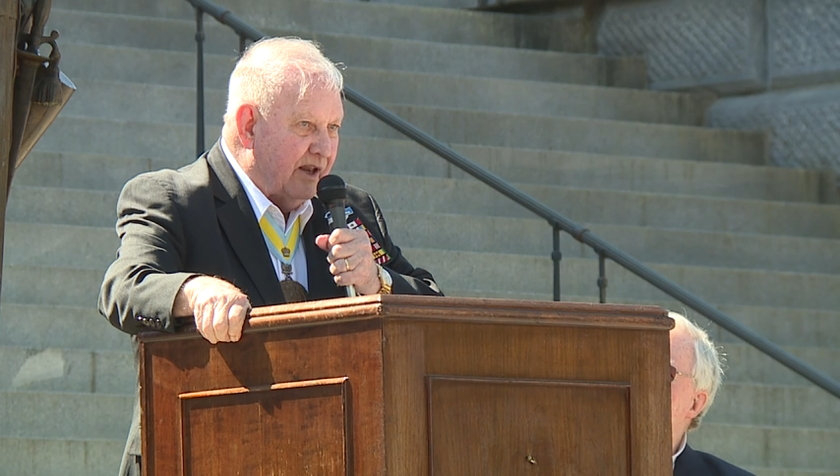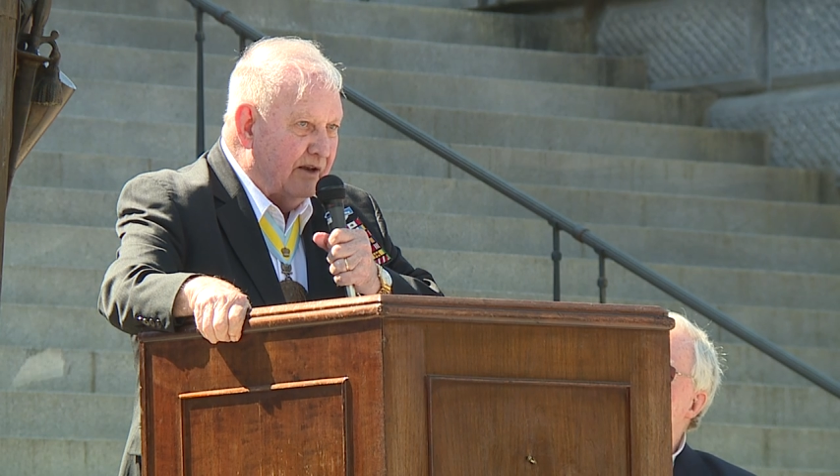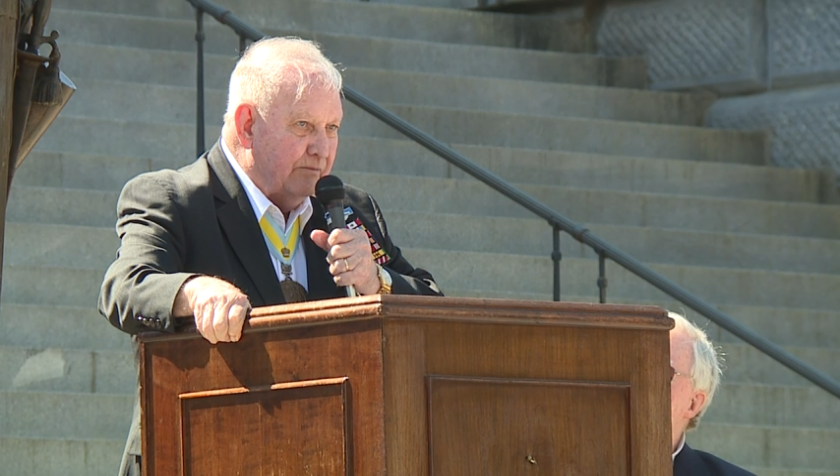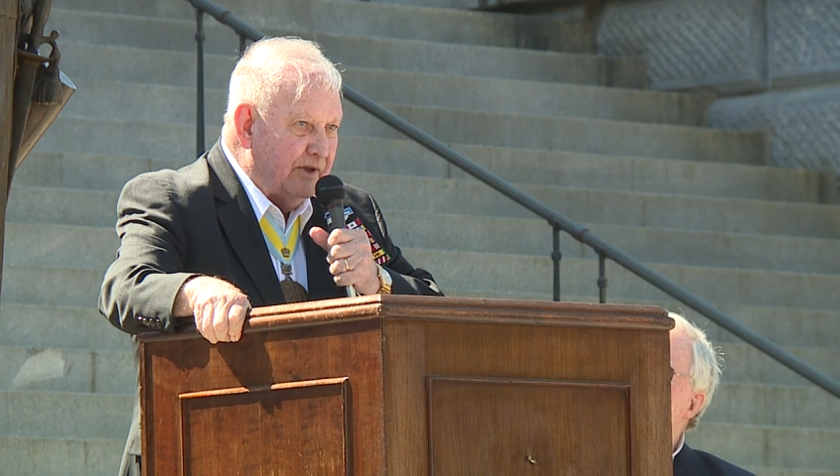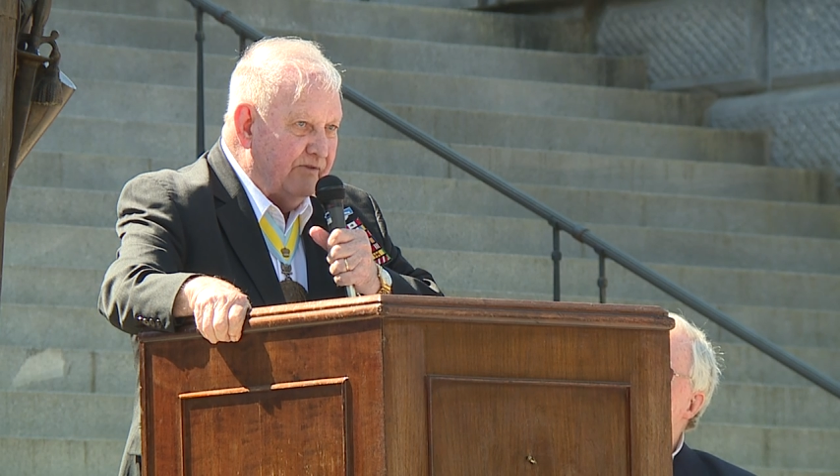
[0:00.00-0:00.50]

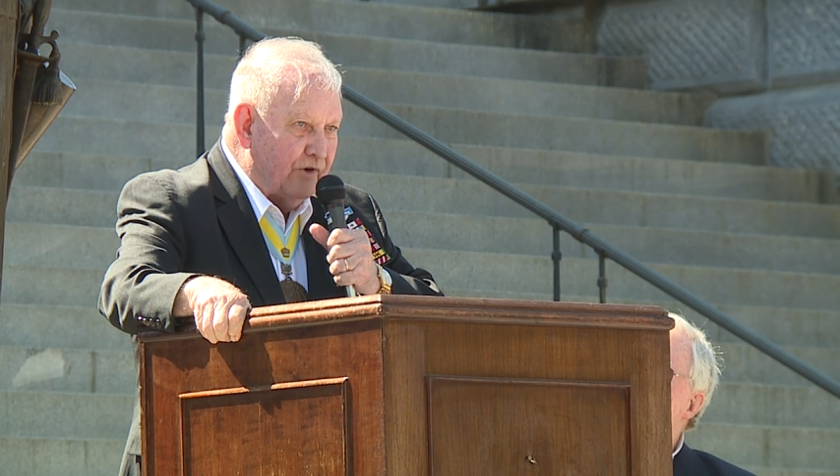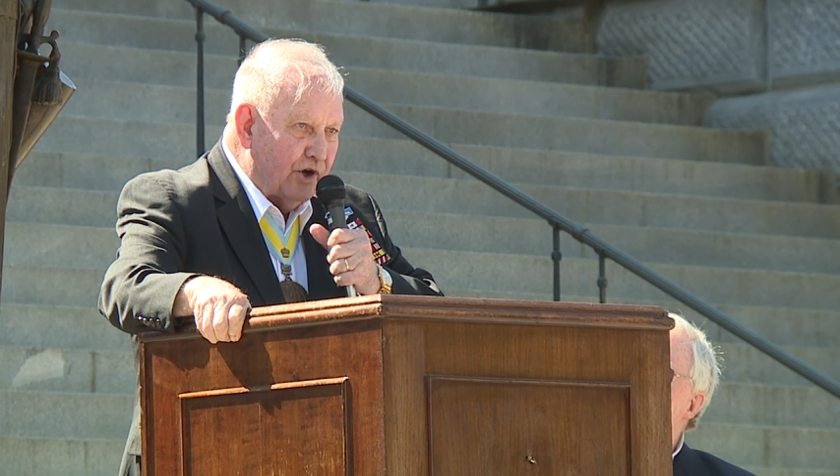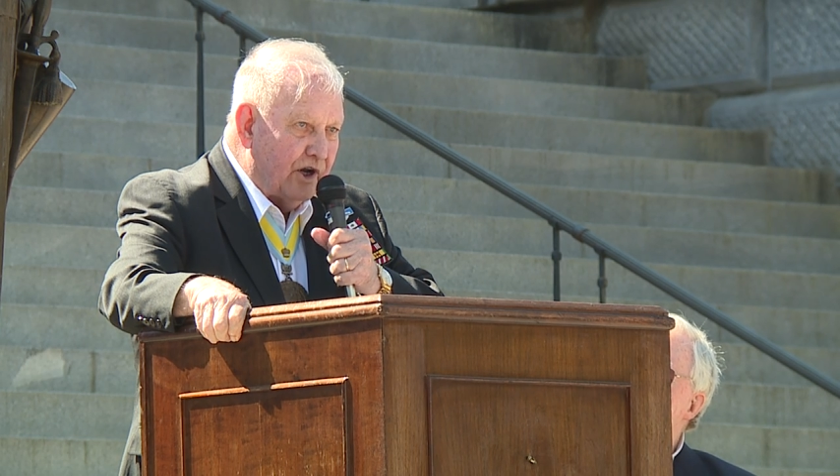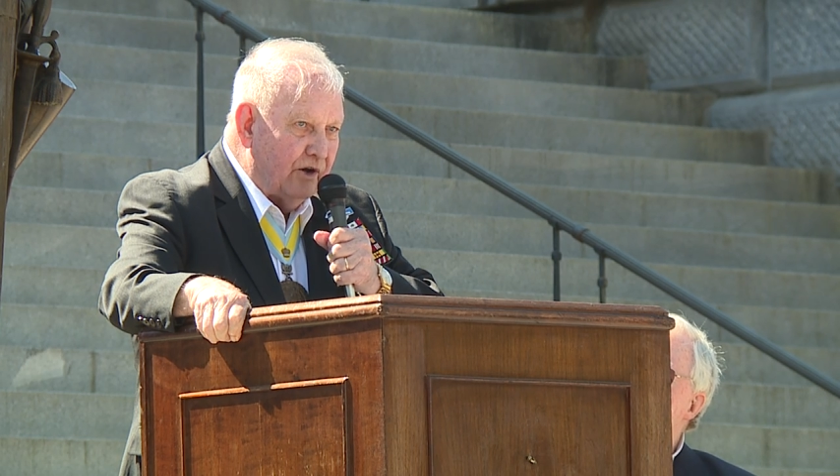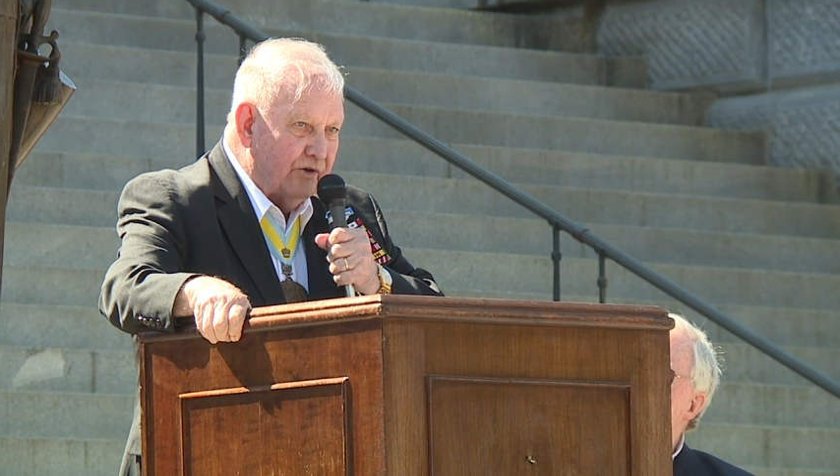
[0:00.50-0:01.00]
and be
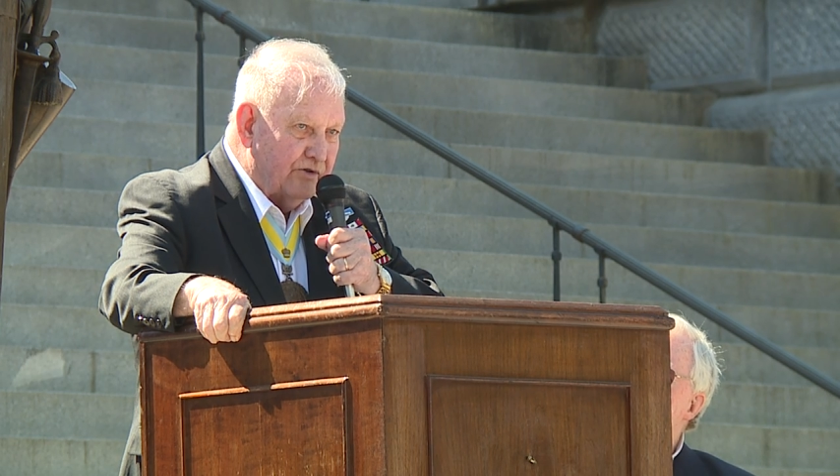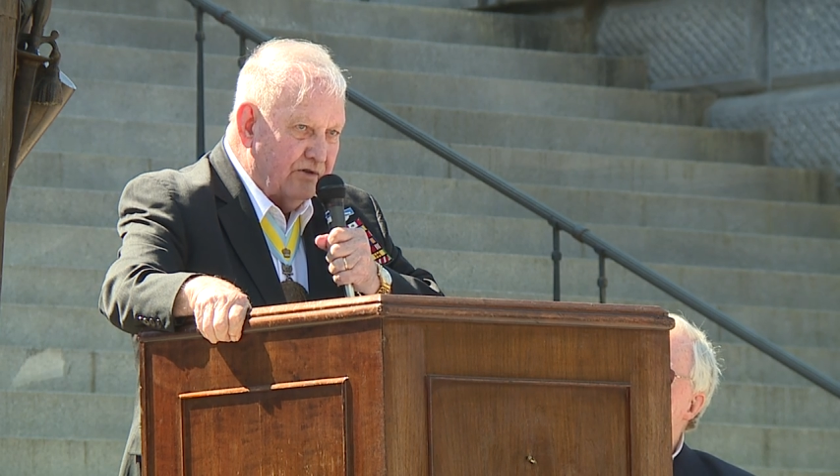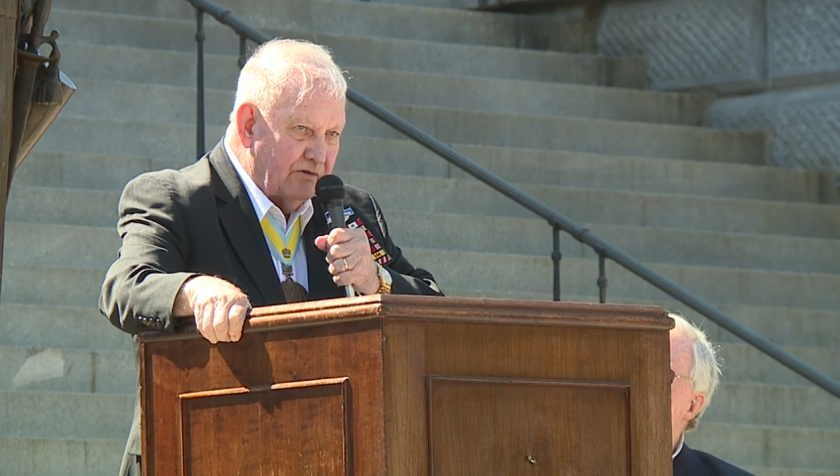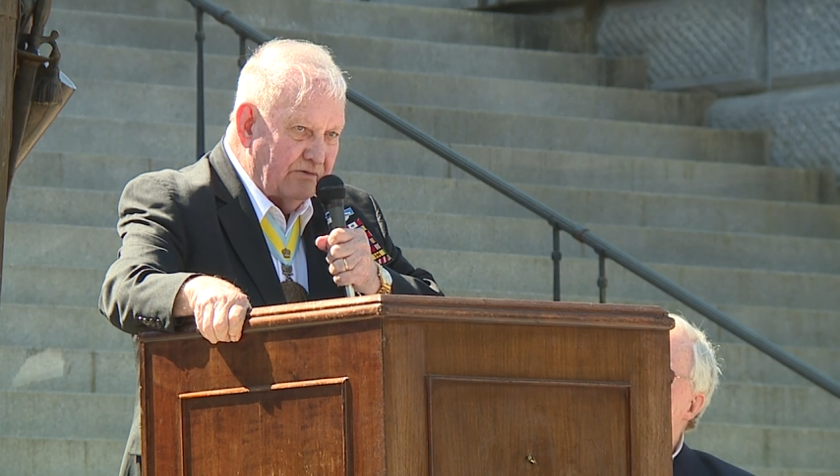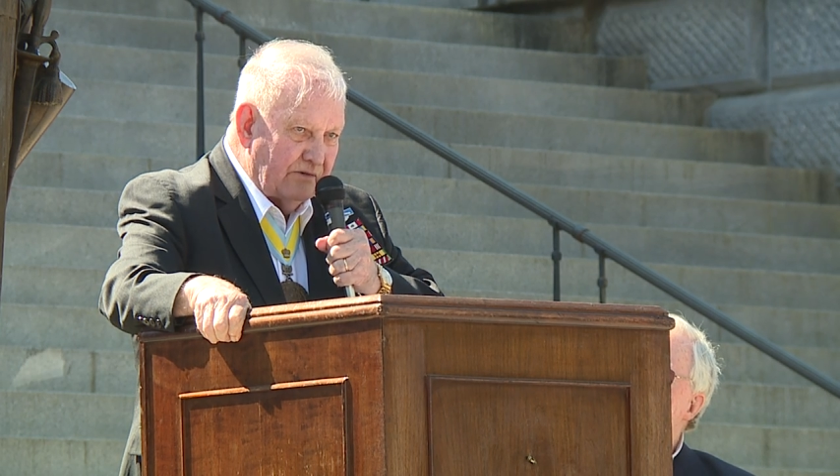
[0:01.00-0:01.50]
very close
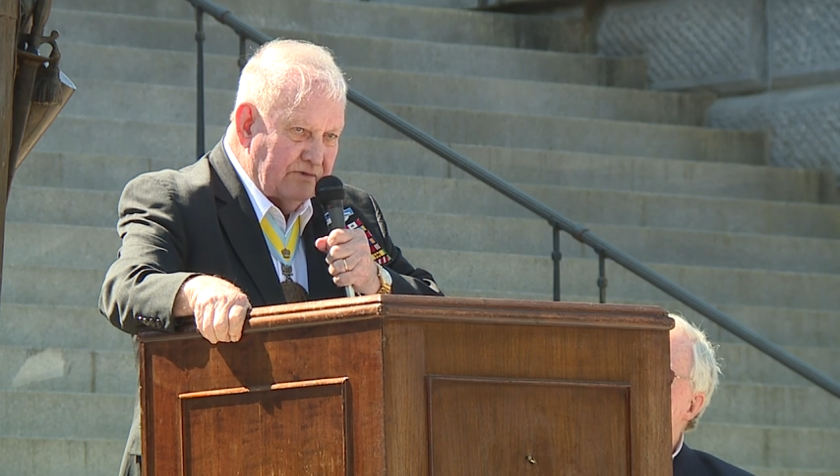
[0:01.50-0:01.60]
to